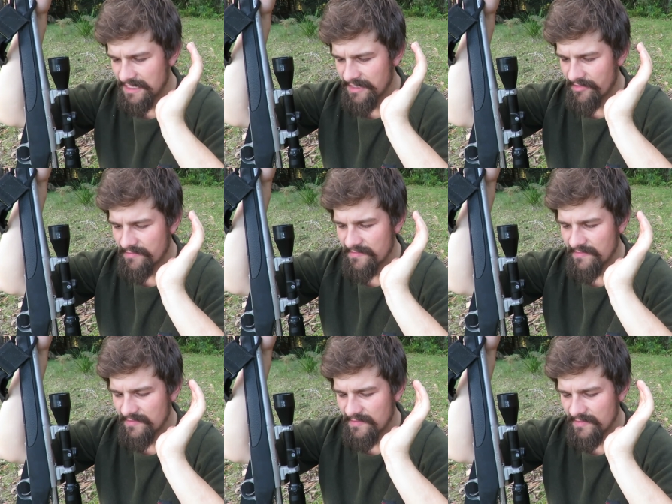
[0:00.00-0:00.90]
you know,
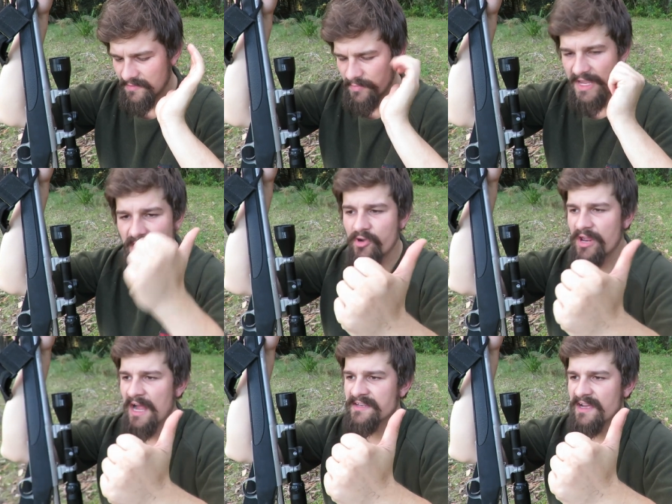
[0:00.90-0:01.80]
being a
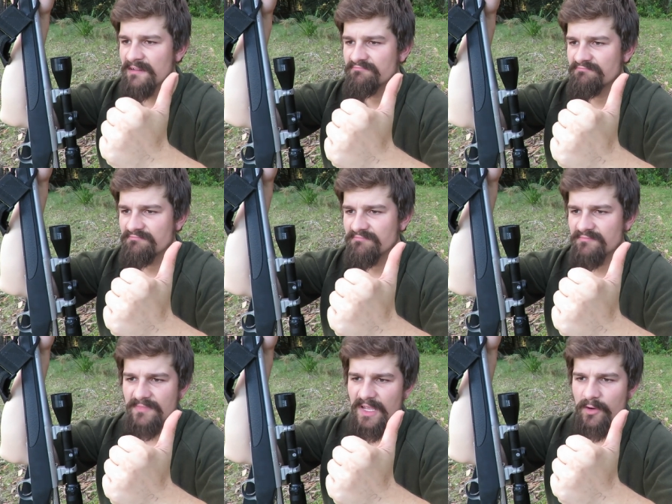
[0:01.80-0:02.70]
good hunter
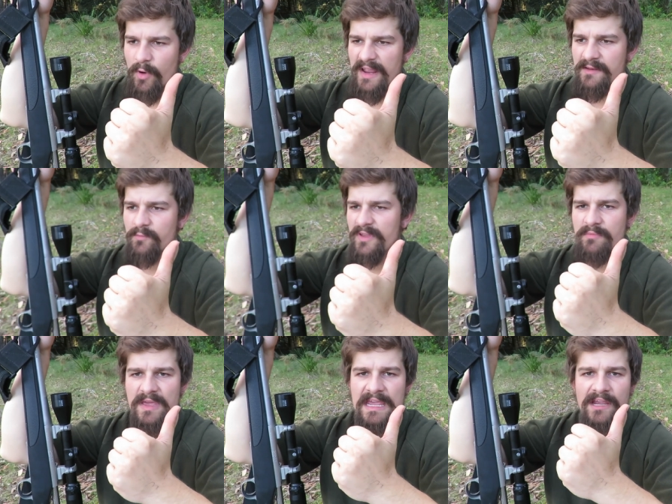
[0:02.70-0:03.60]
equated
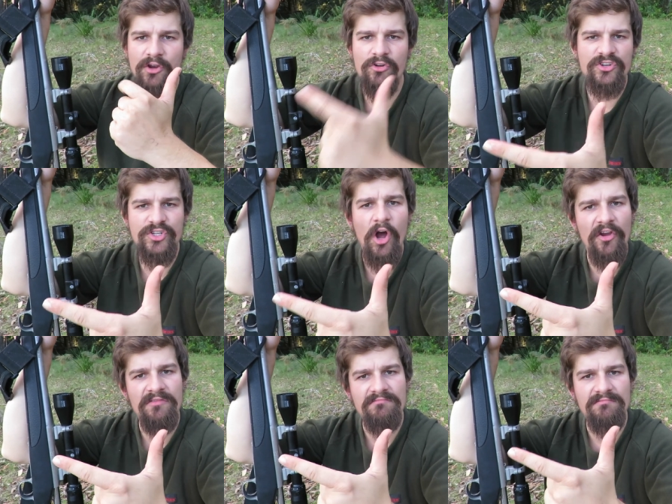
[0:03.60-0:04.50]
with being a good shot,